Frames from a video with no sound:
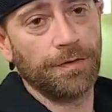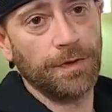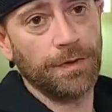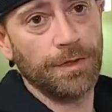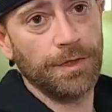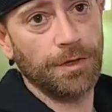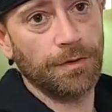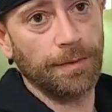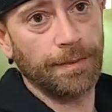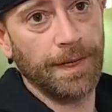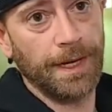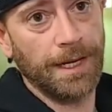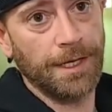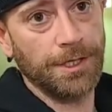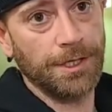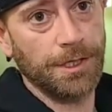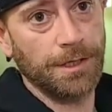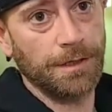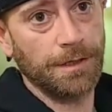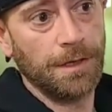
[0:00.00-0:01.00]
reaches
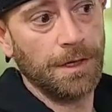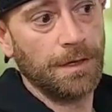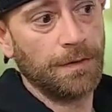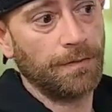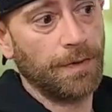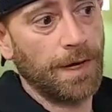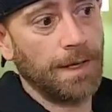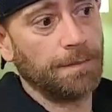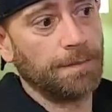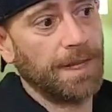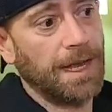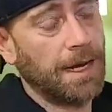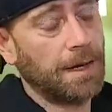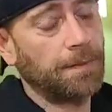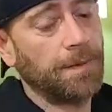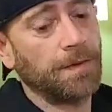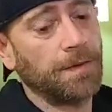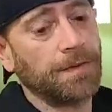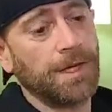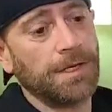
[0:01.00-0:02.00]
out to me,
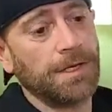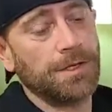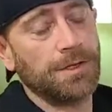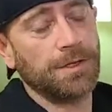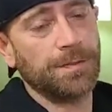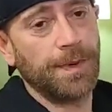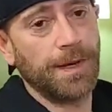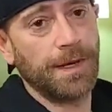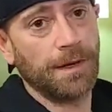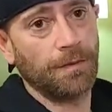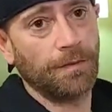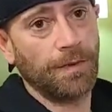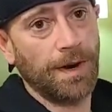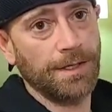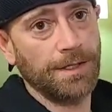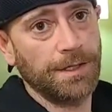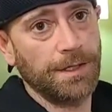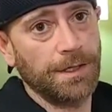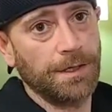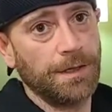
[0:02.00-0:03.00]
and we scheduled an
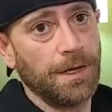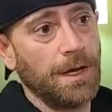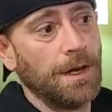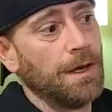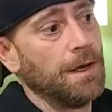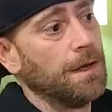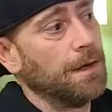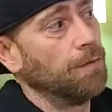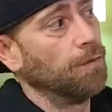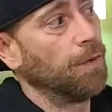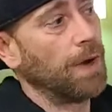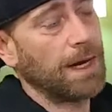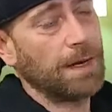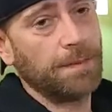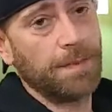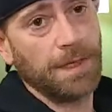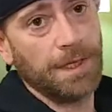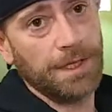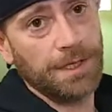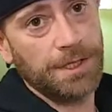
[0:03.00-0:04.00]
interview, and I sat
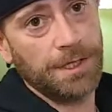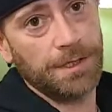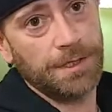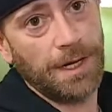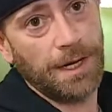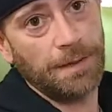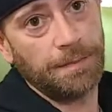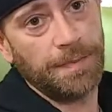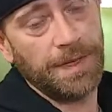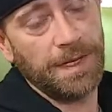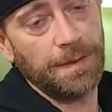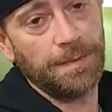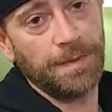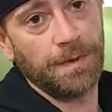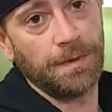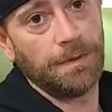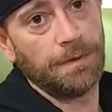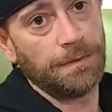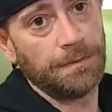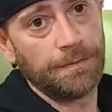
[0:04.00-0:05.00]
down with the gentleman
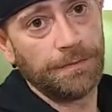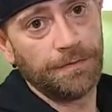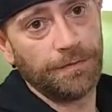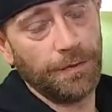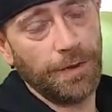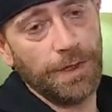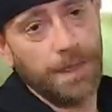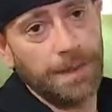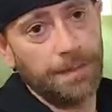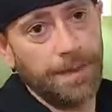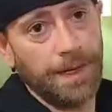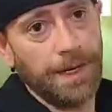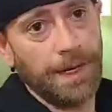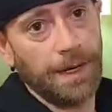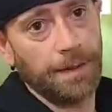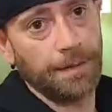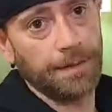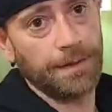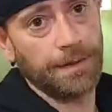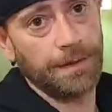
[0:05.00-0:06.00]
in
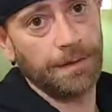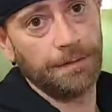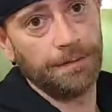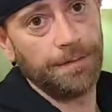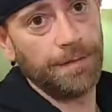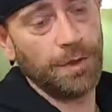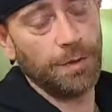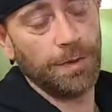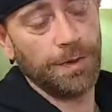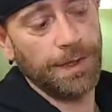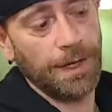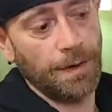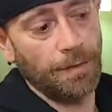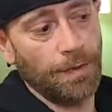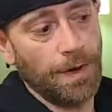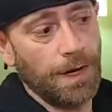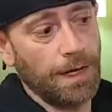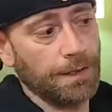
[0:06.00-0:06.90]
Wauwatosa.